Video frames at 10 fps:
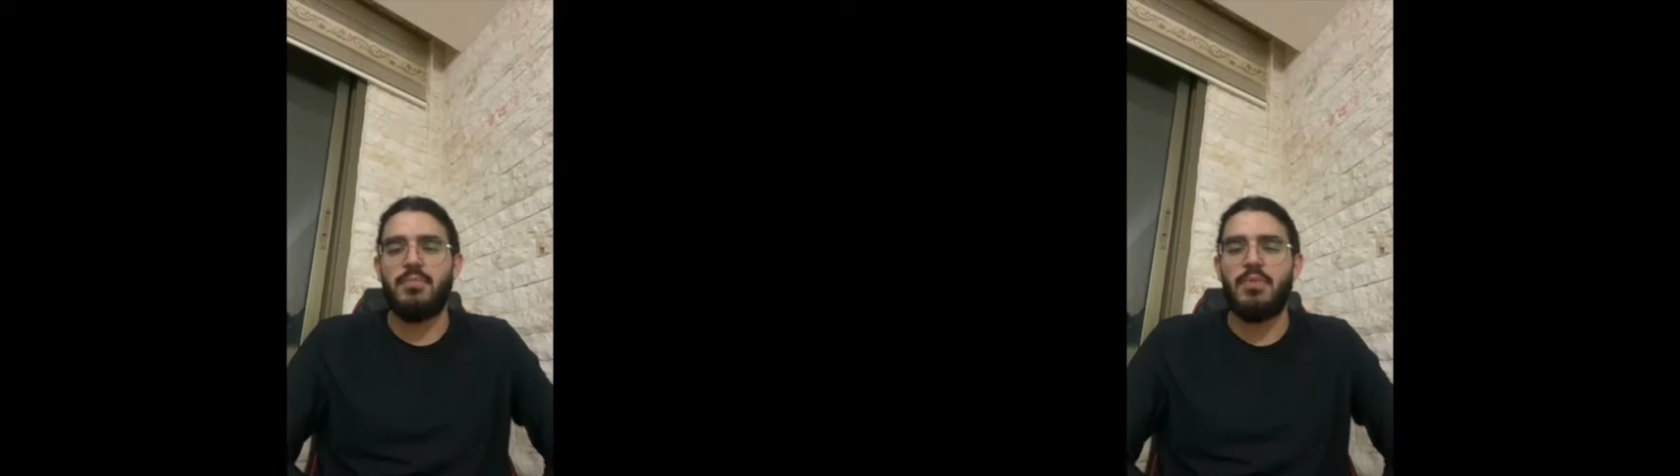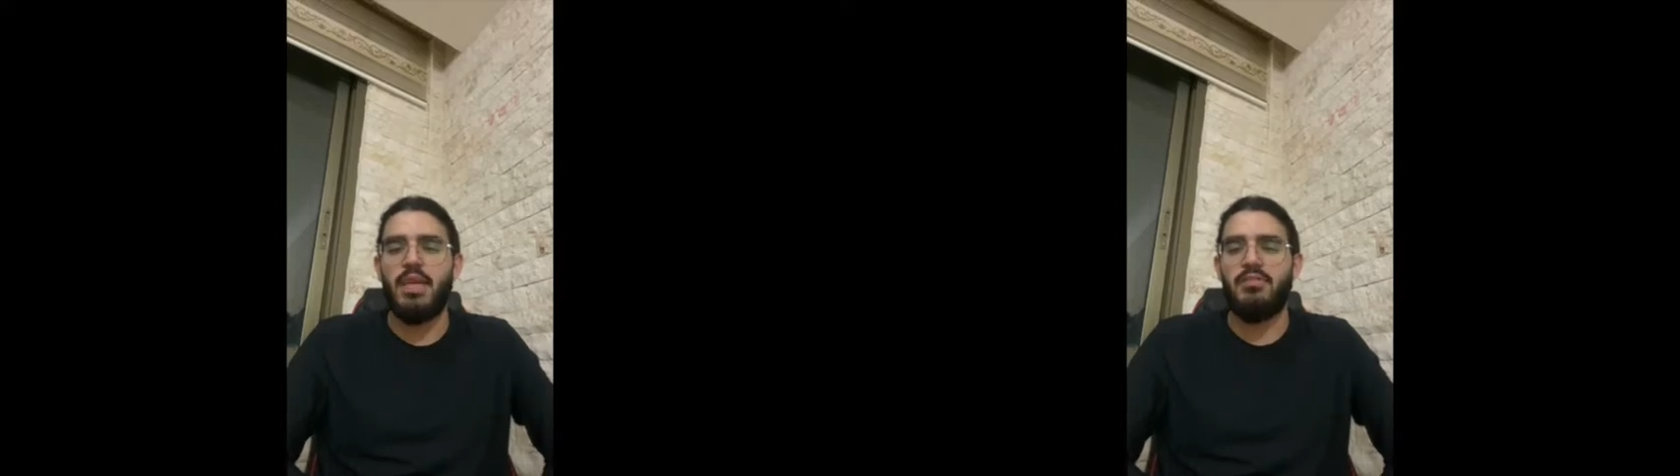
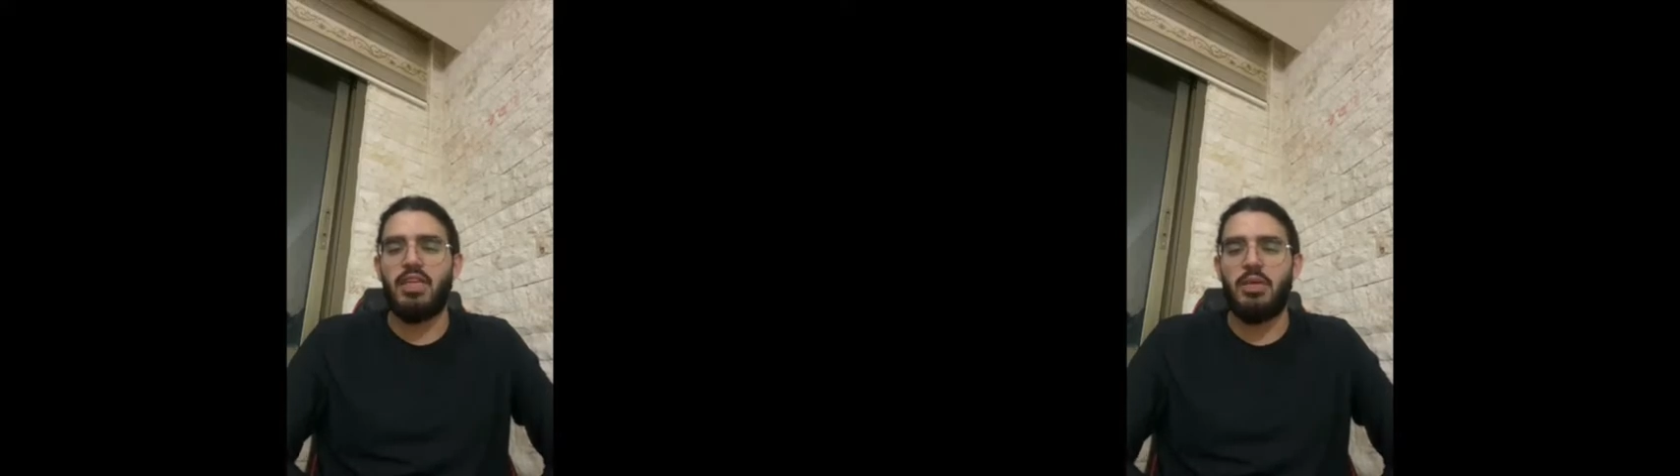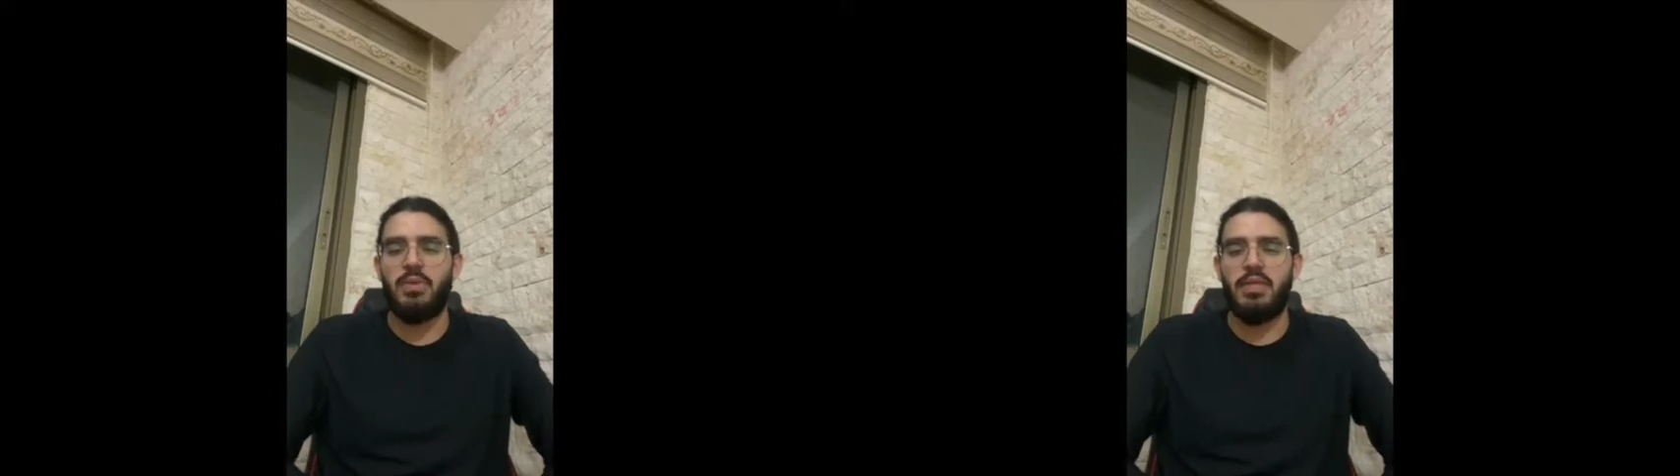
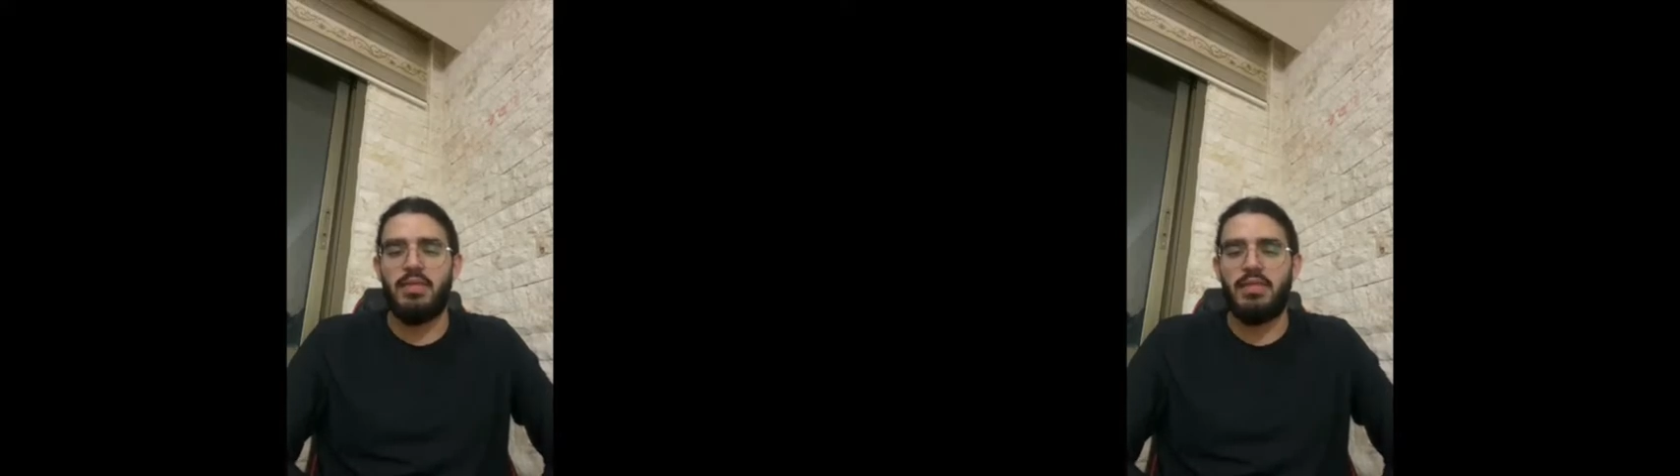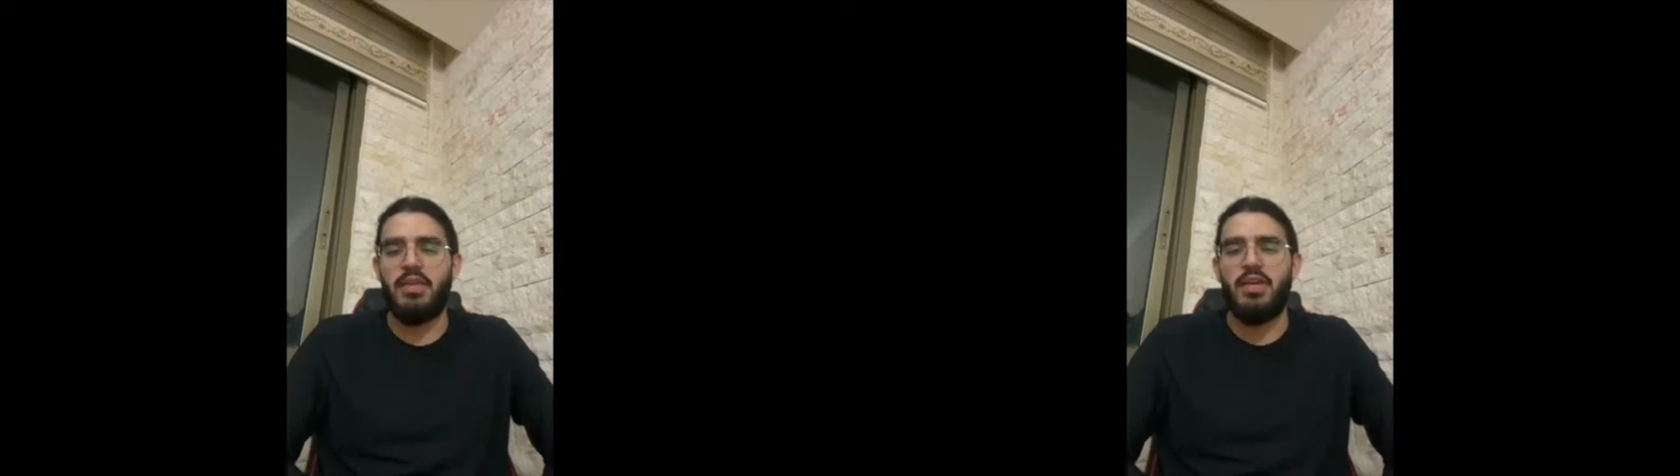
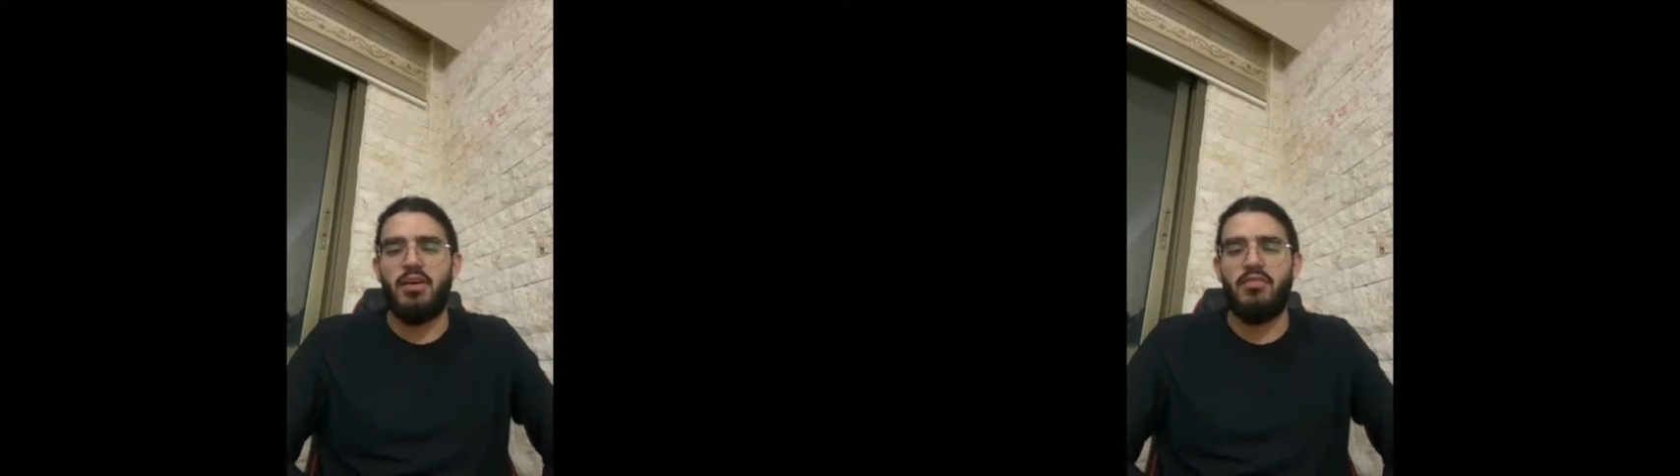availability,